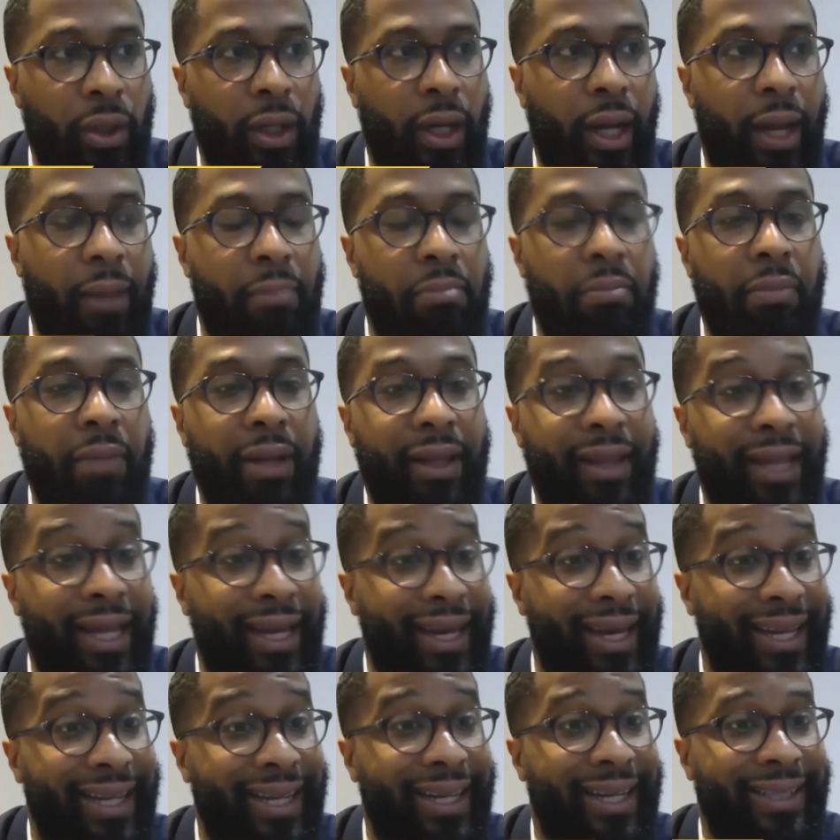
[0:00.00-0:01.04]
to admit that
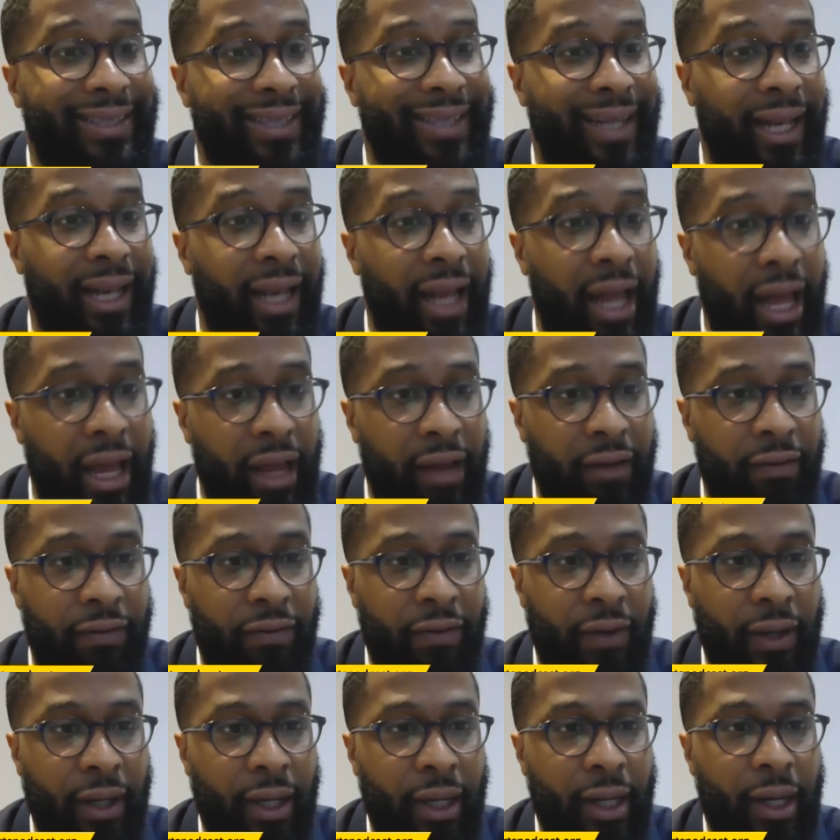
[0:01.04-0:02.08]
it is a
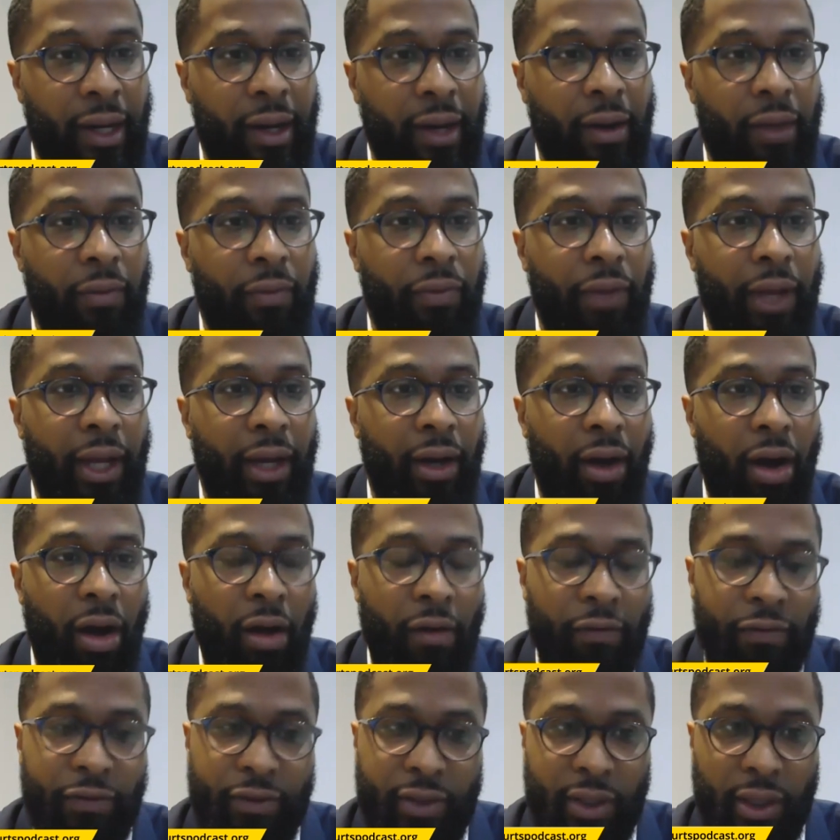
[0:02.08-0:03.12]
life, then
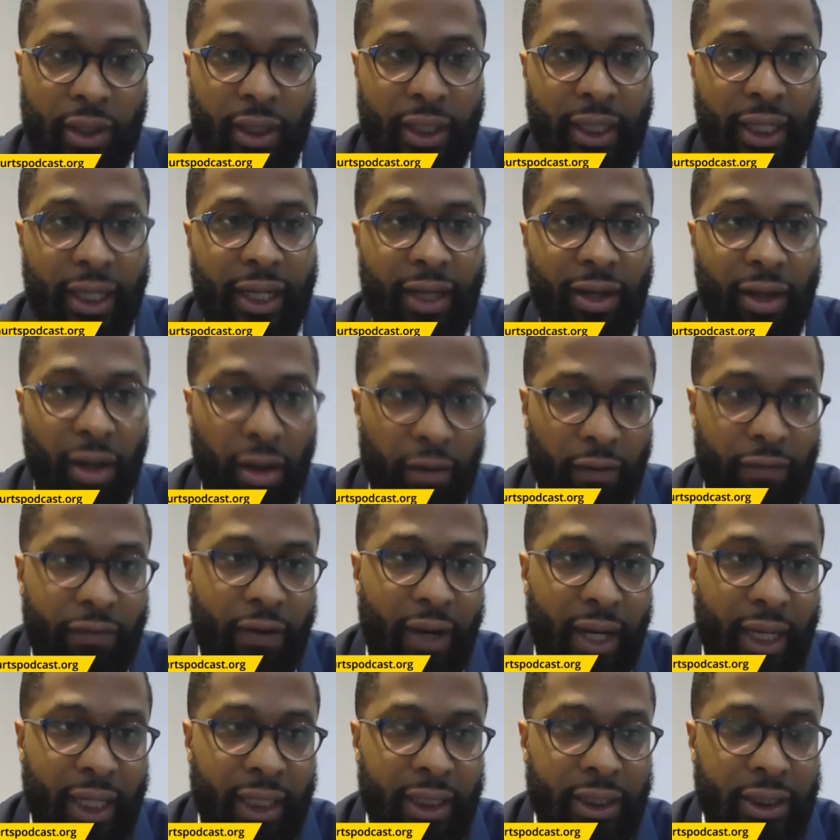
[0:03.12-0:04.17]
all of a sudden it
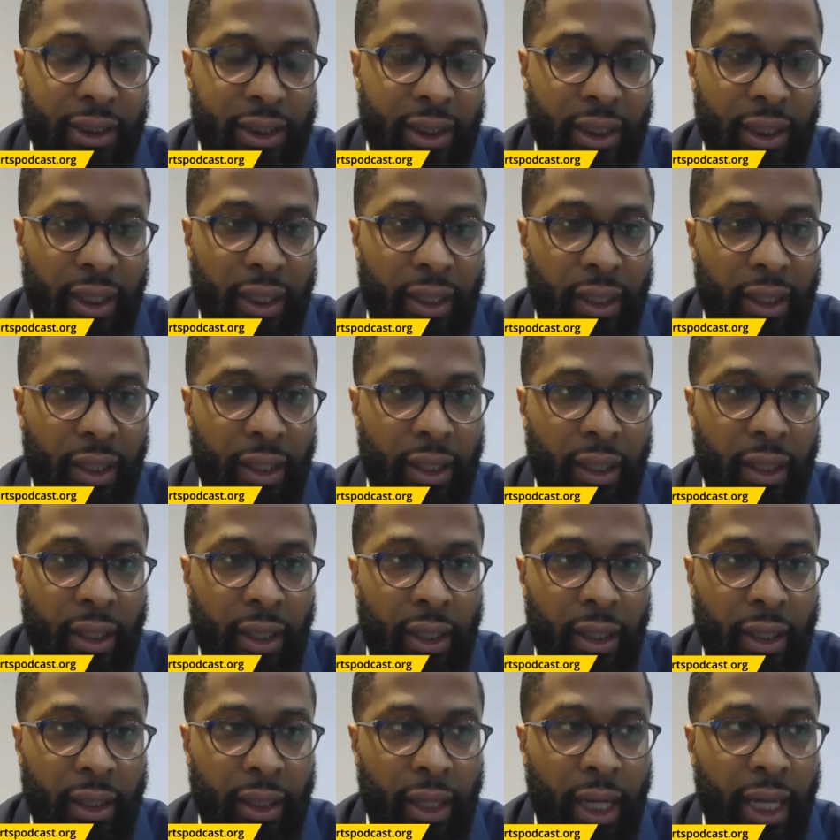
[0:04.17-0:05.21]
nullifies
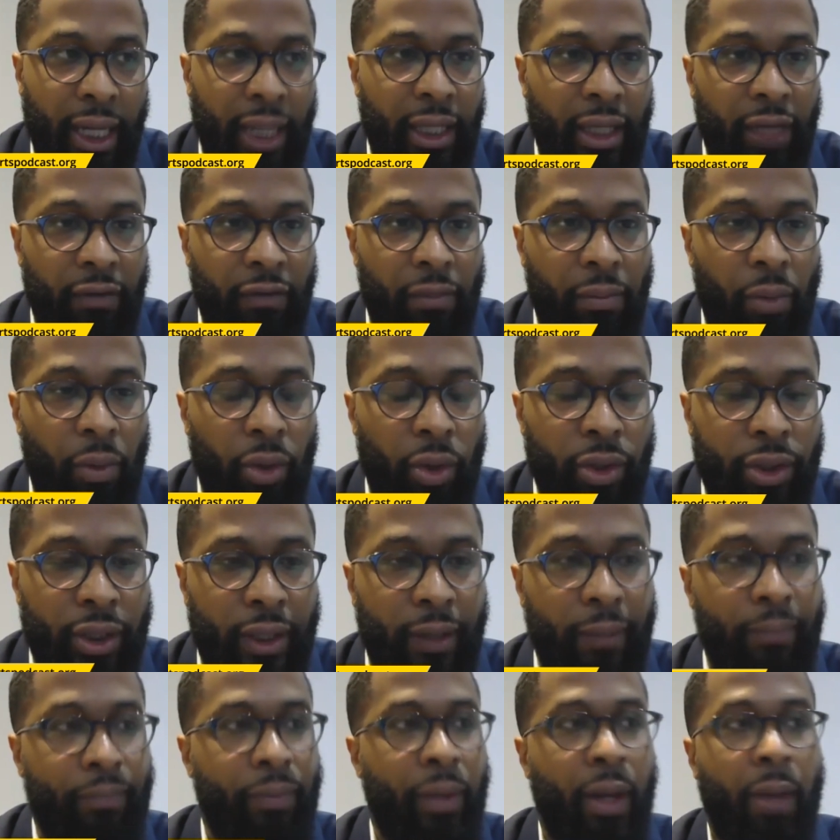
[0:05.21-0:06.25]
the idea of
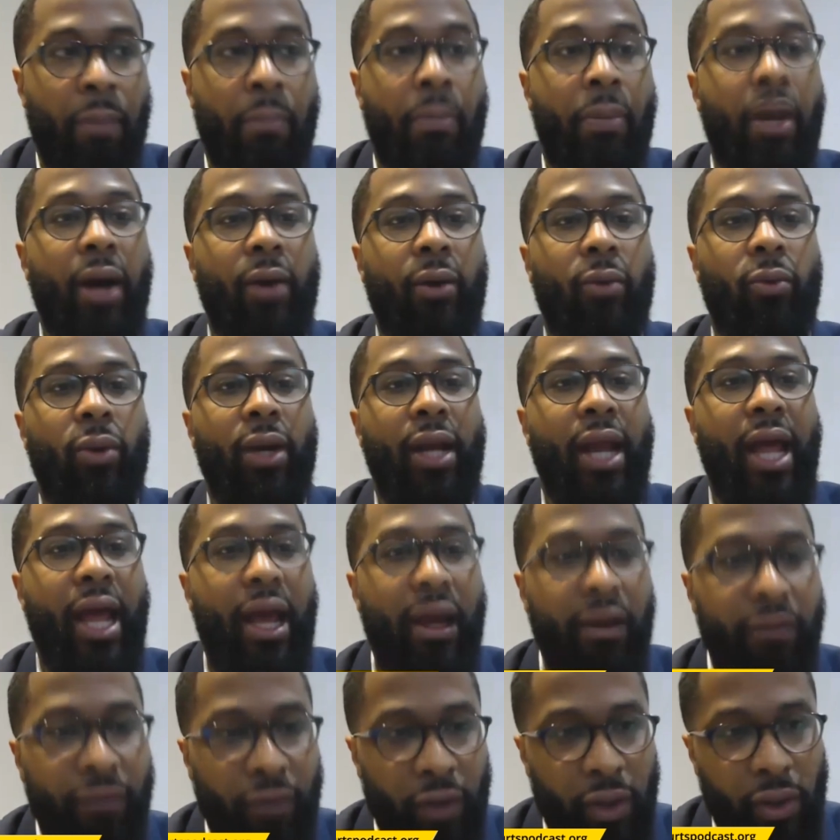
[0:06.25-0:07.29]
abortion. But
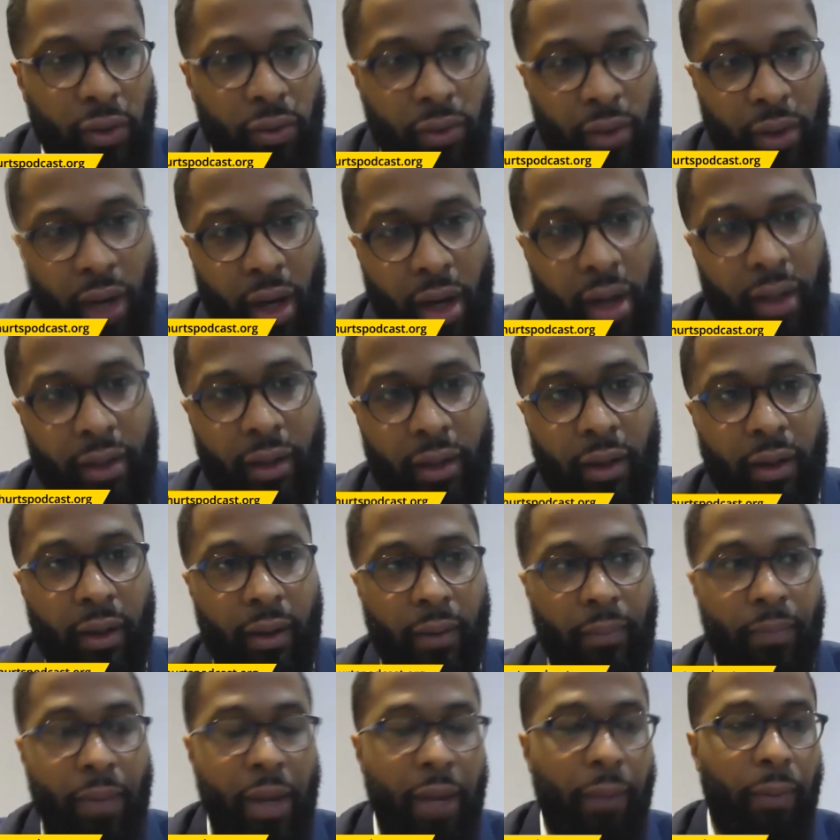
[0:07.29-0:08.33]
whenever you talk
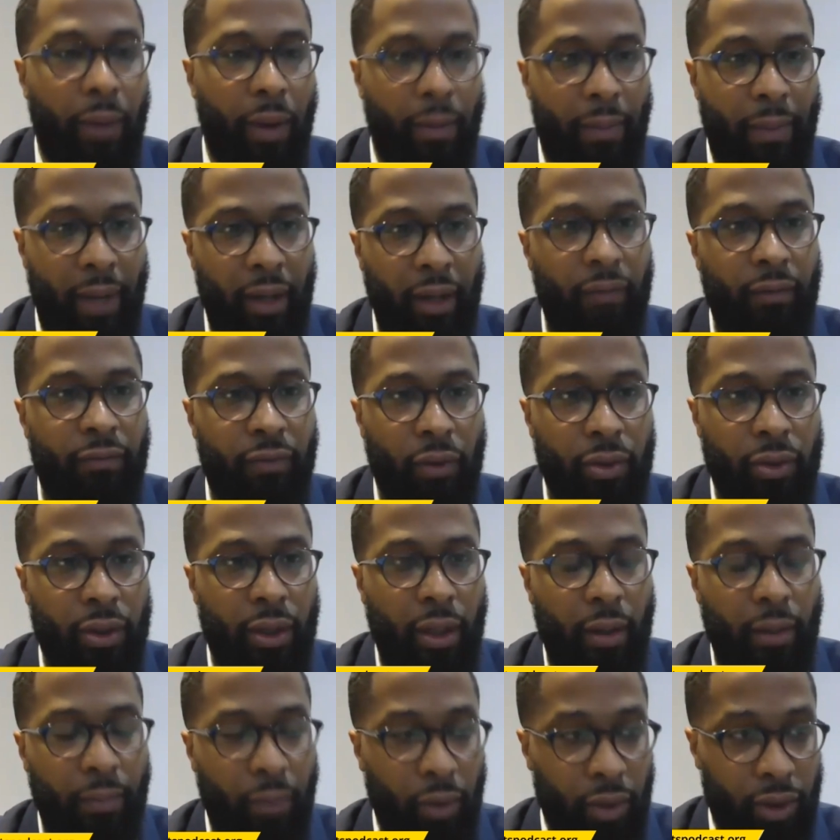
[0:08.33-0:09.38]
to people about
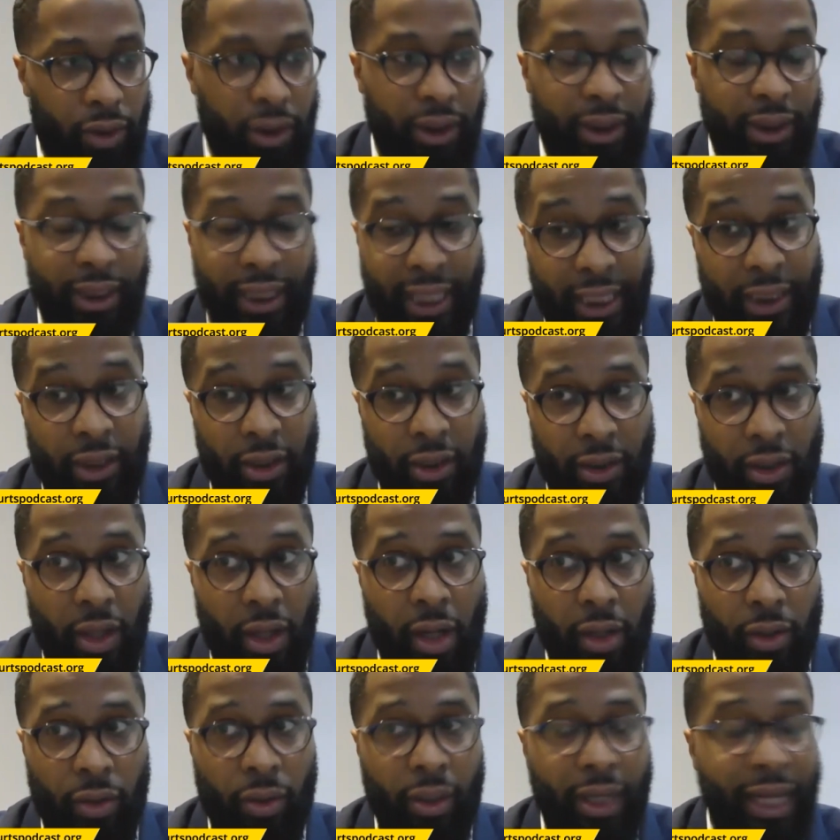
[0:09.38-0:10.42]
abortions, and I just
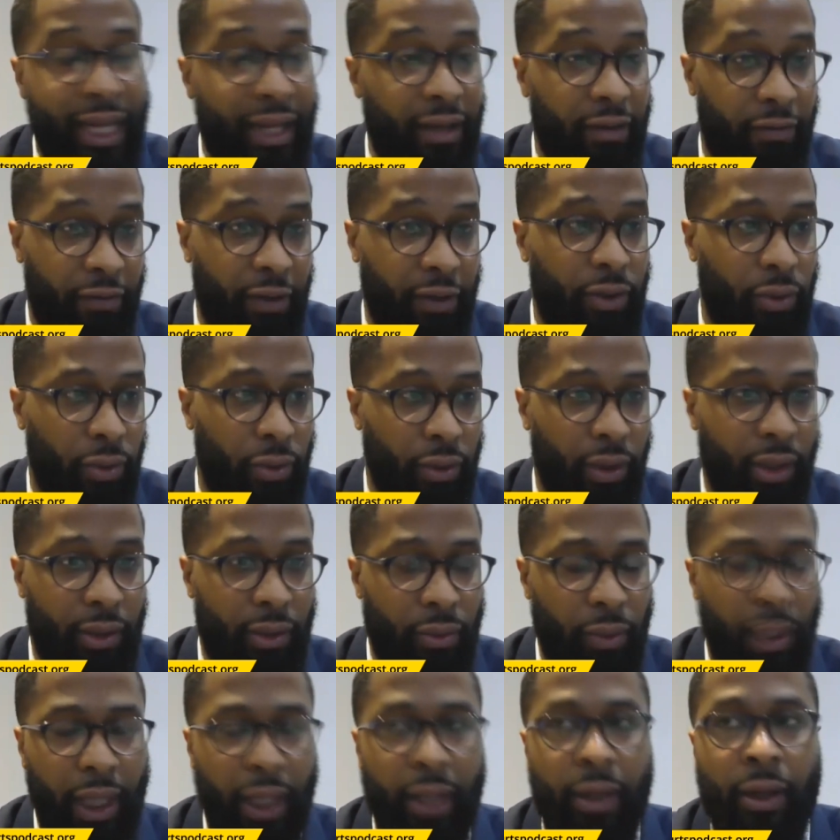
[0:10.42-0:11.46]
talked to an individual
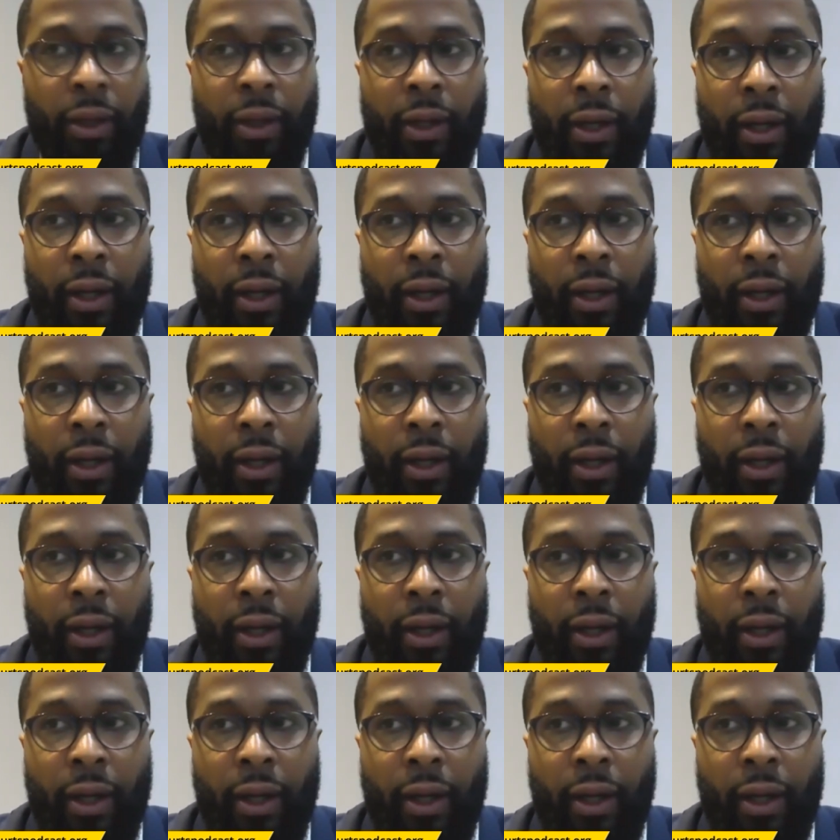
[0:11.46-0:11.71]
this week,